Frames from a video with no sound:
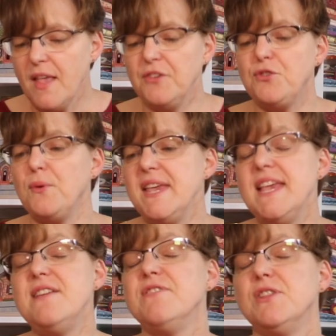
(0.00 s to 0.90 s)
So
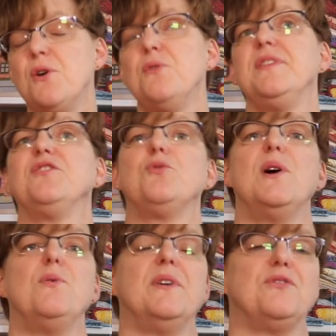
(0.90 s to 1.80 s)
even though this
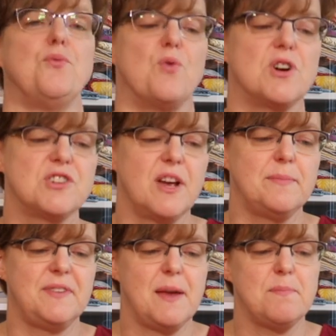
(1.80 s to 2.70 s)
quilt was a
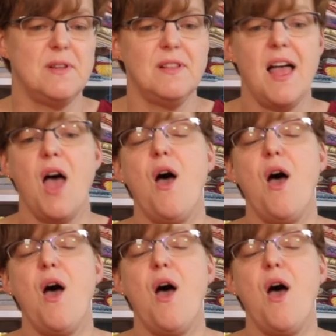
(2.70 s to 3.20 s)
workshop sample,